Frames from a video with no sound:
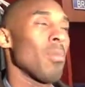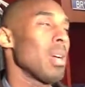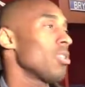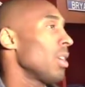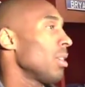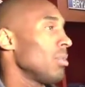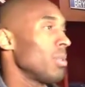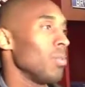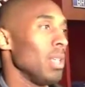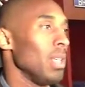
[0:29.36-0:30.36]
I try to get him as
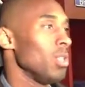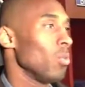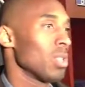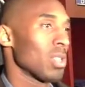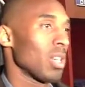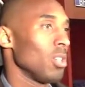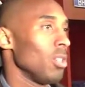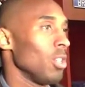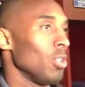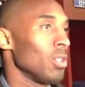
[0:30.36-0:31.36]
many easy ones as I could.
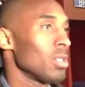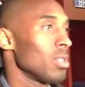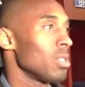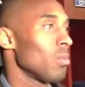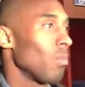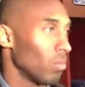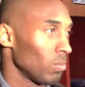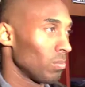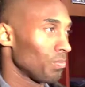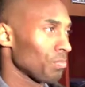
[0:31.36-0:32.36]
You know, it's
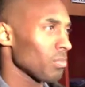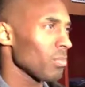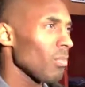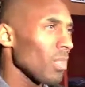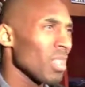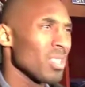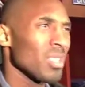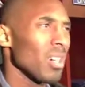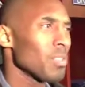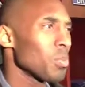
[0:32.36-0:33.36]

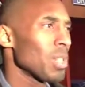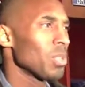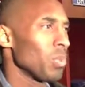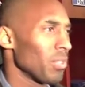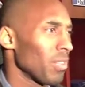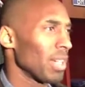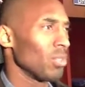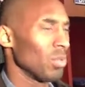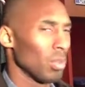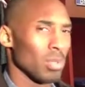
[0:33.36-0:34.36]
tough, especially when you're fighting
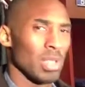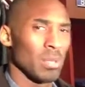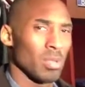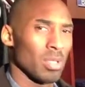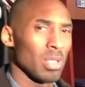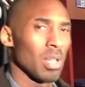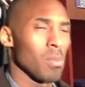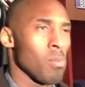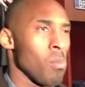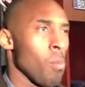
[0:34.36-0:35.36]
through double teams all the
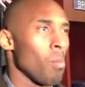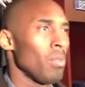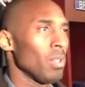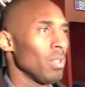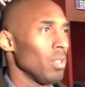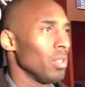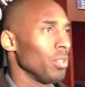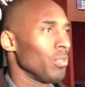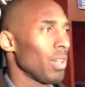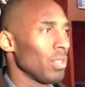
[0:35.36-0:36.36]
time. You know,
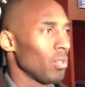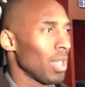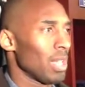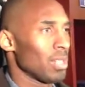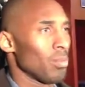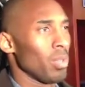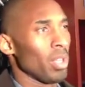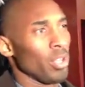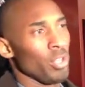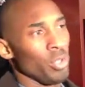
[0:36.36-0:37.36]
you're fighting through guys that are
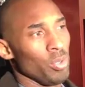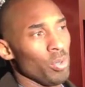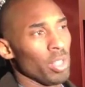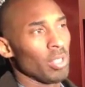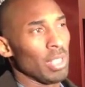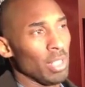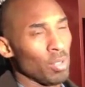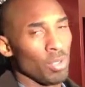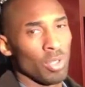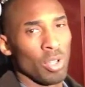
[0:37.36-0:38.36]
beating you and they're leaning
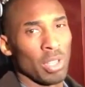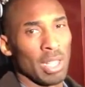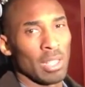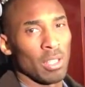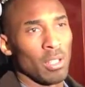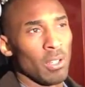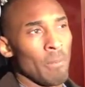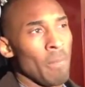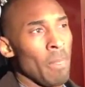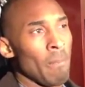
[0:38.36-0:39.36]
on you all night long.
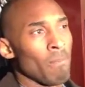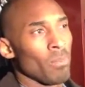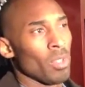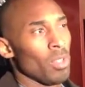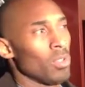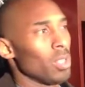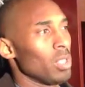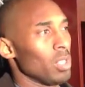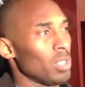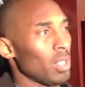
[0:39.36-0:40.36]
You know,
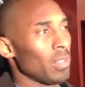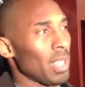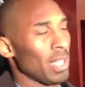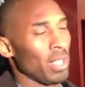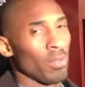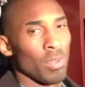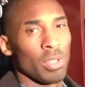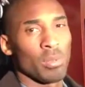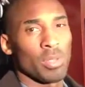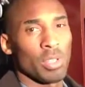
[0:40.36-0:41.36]
it's tough to kind of get a
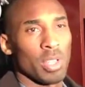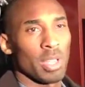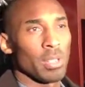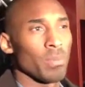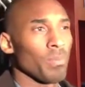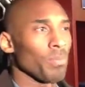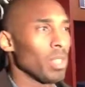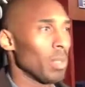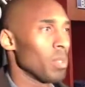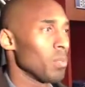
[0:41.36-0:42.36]
rhythm, so I try to
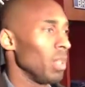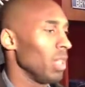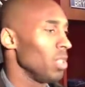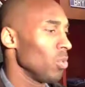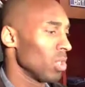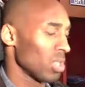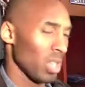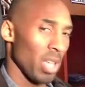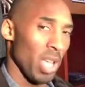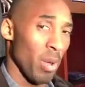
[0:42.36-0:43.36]
get him as many easy ones as
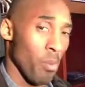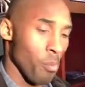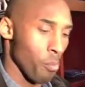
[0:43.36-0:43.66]
I can.